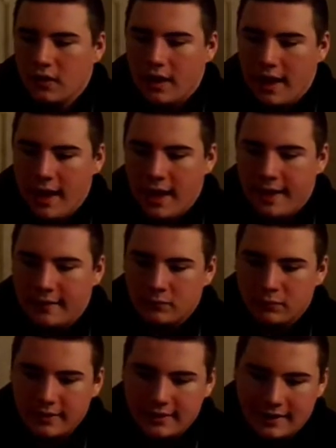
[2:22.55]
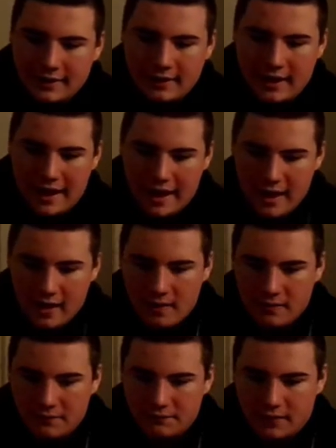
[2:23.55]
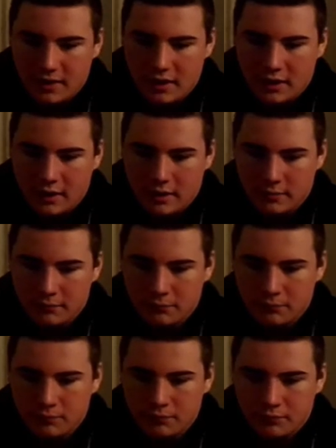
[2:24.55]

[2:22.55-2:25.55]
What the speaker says: And we didn't have the